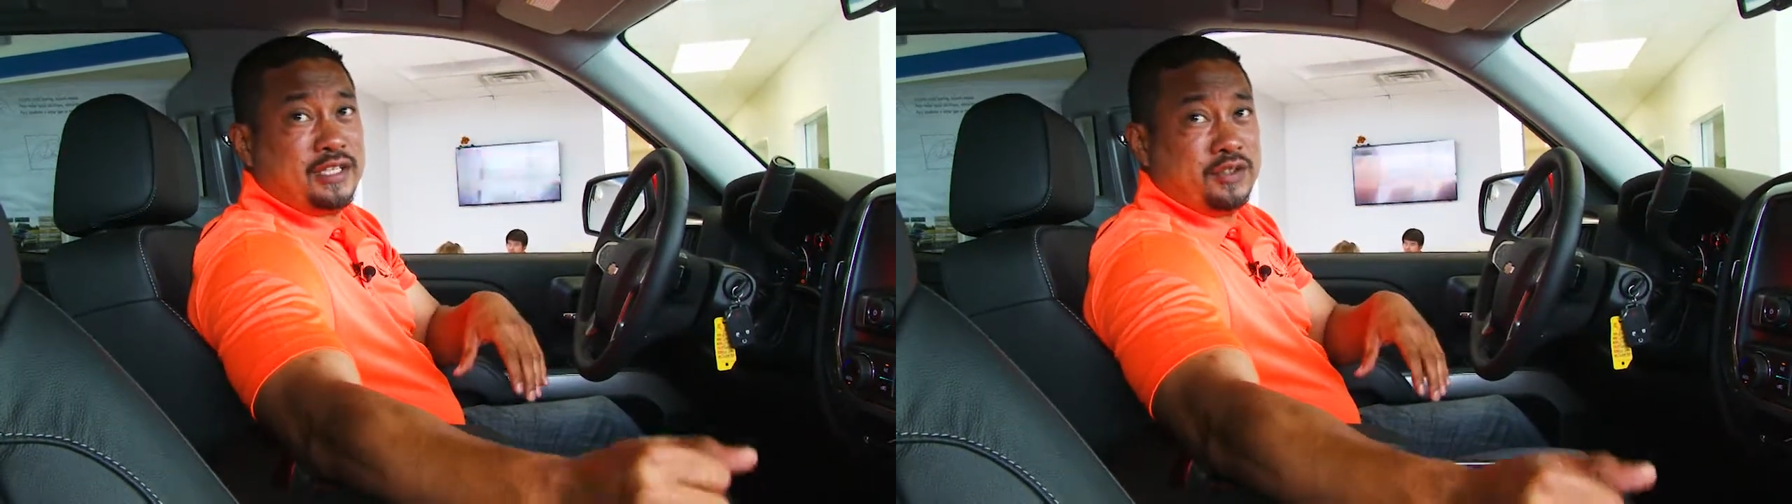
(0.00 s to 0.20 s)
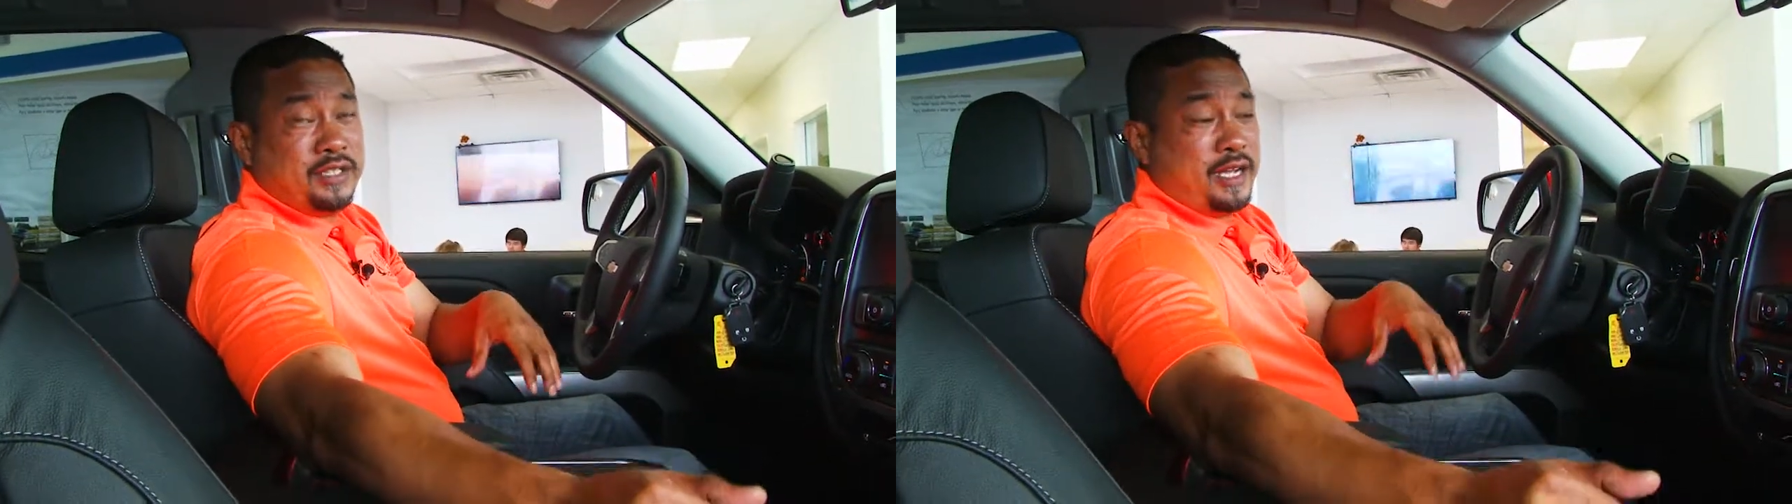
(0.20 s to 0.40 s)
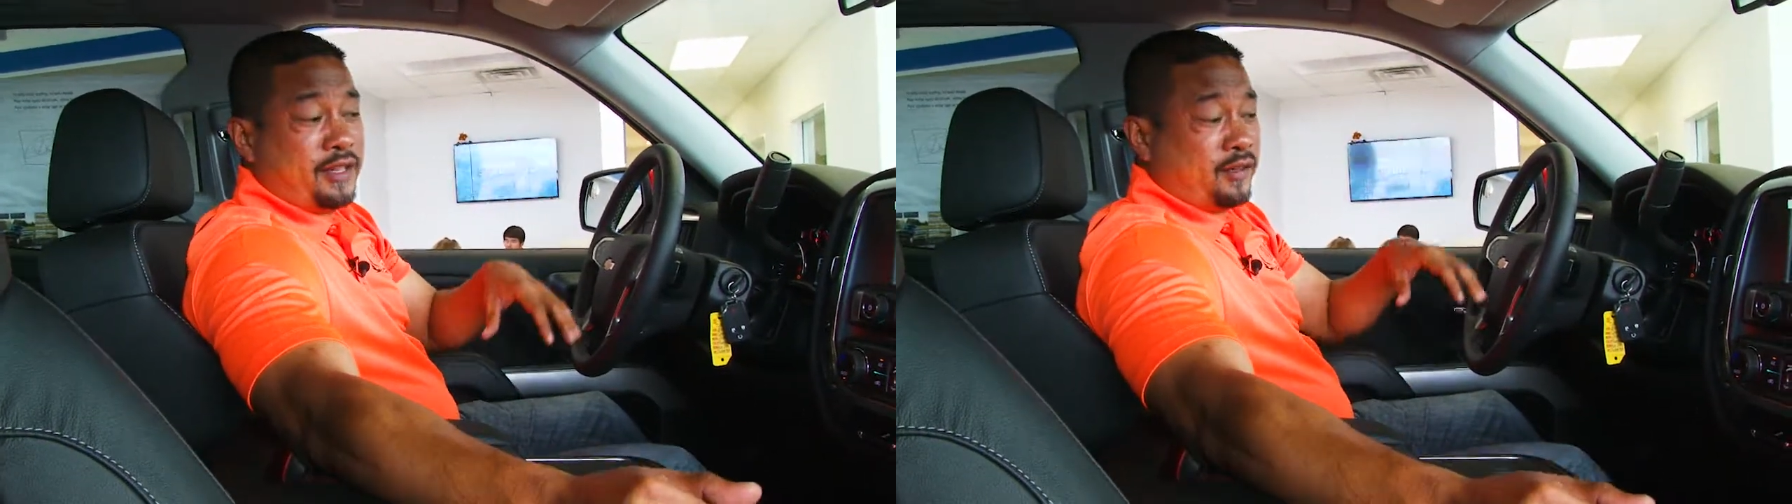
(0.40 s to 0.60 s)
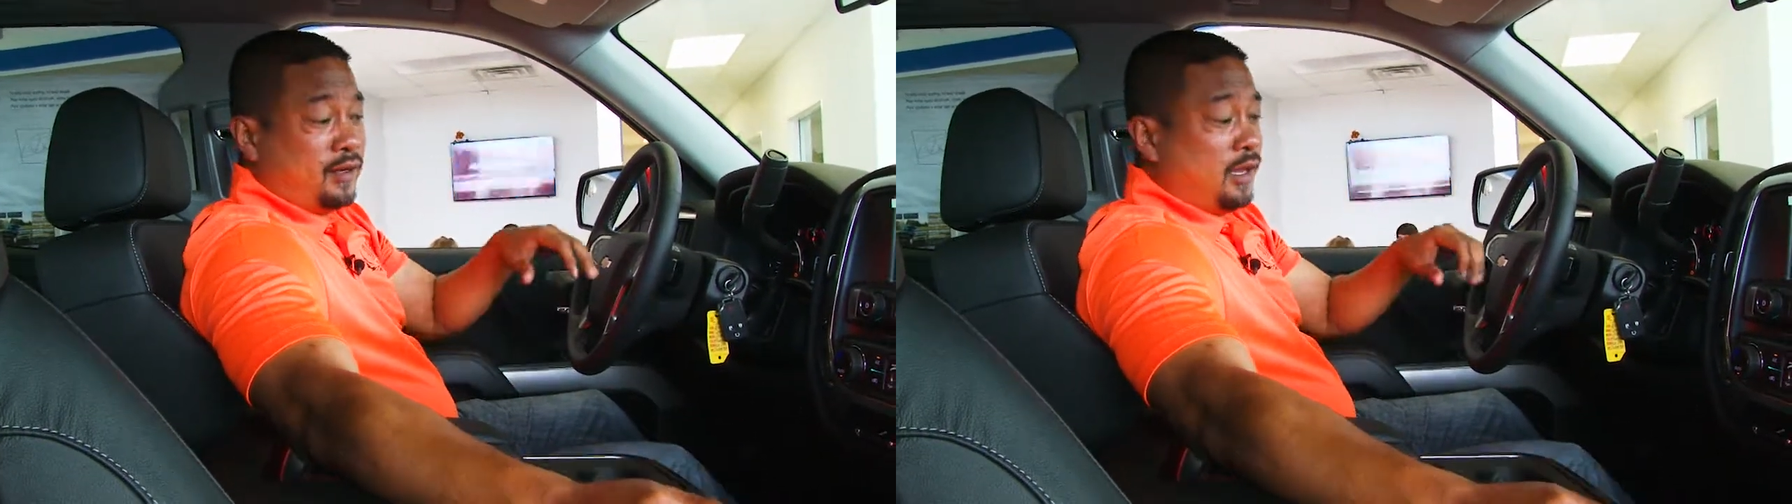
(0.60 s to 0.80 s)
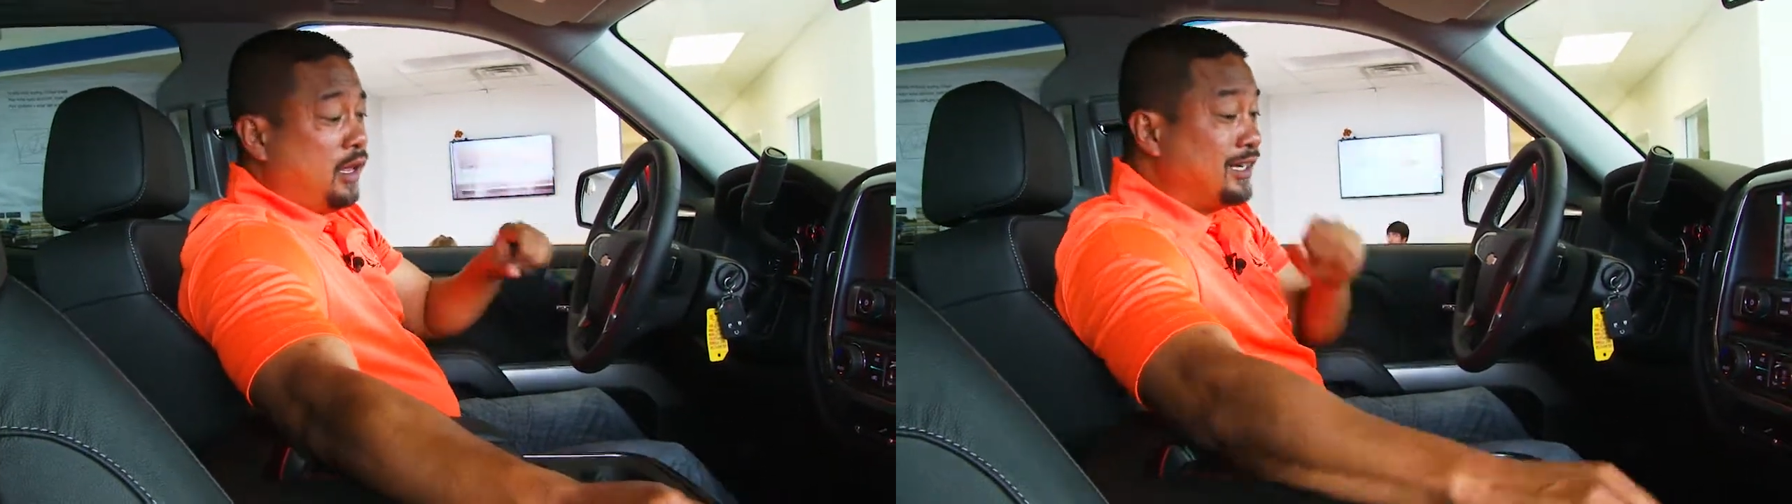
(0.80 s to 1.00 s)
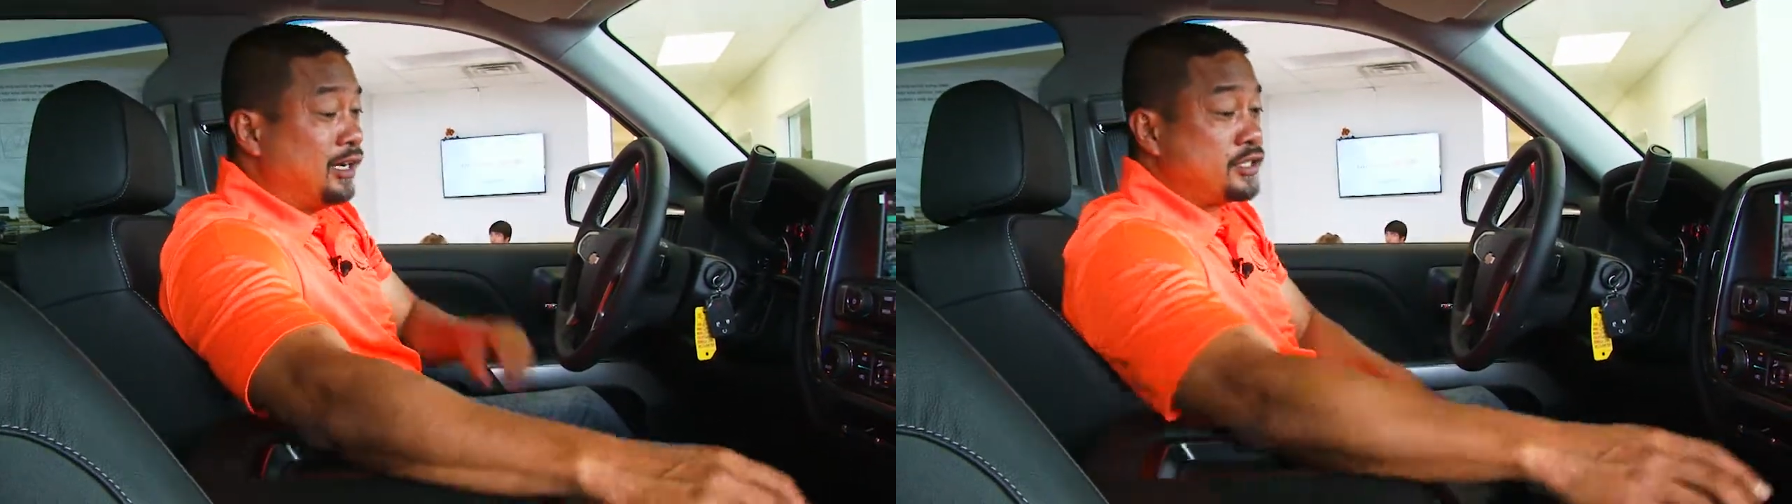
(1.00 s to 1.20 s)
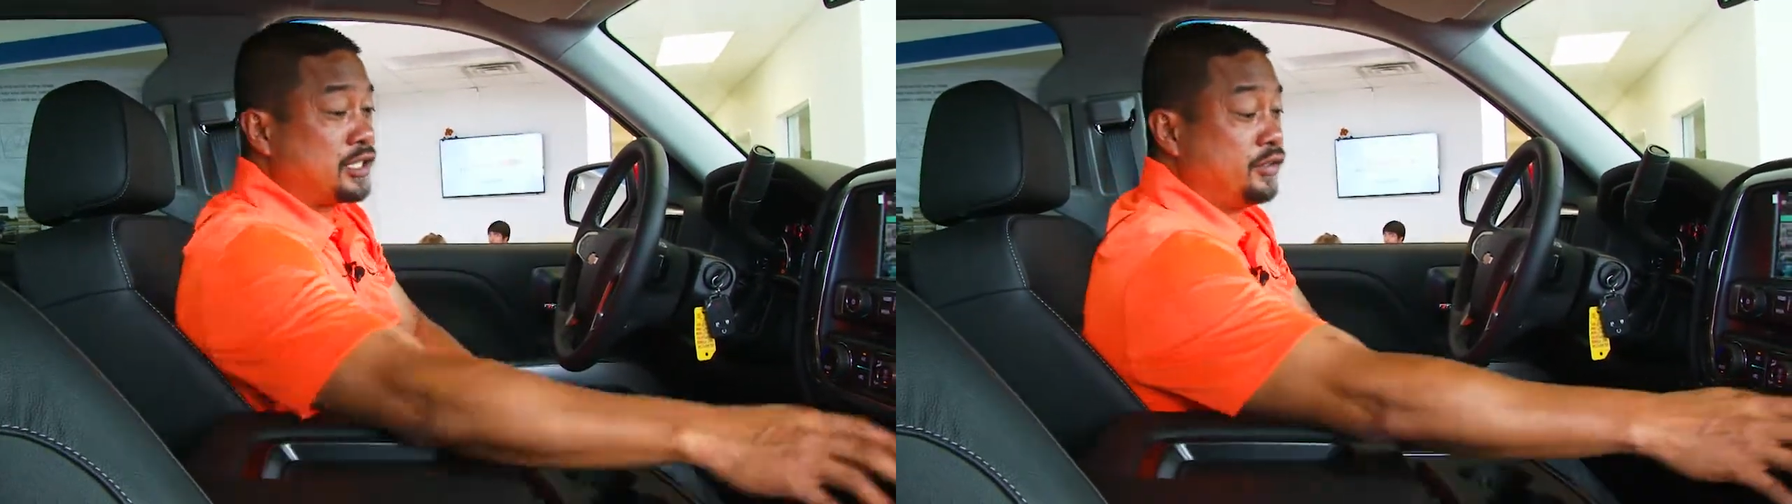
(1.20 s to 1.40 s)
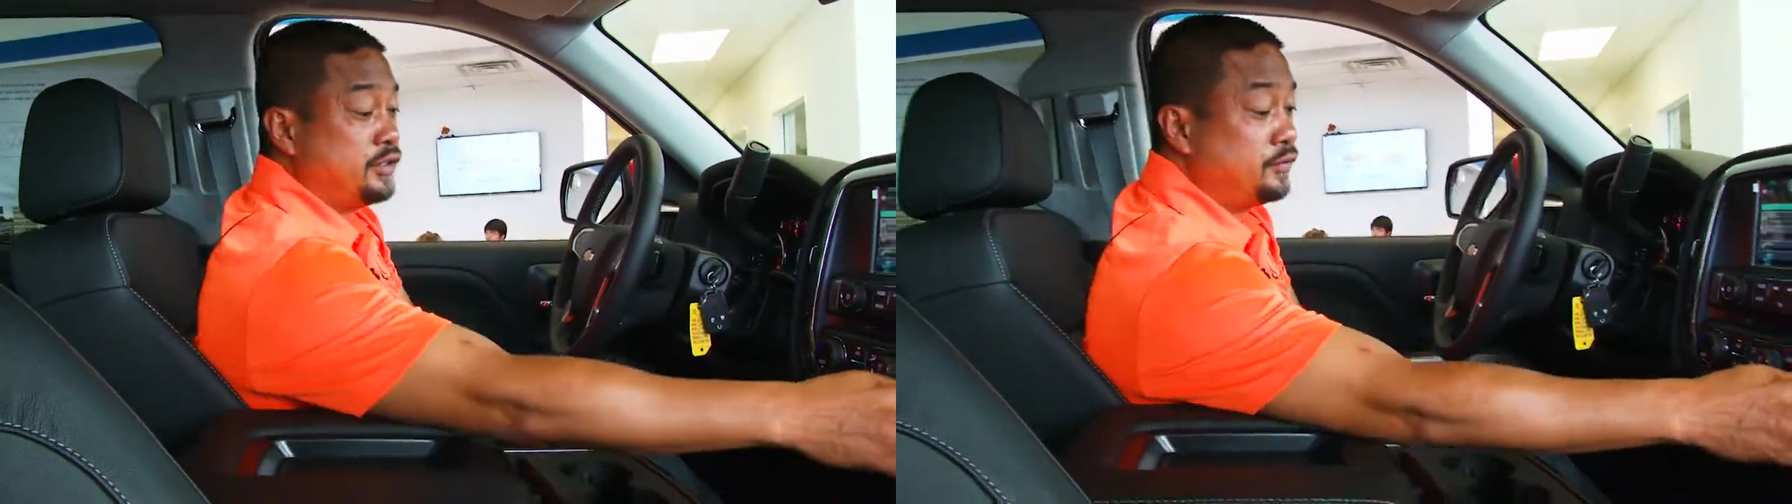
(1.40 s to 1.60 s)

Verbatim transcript: to the other. Also, you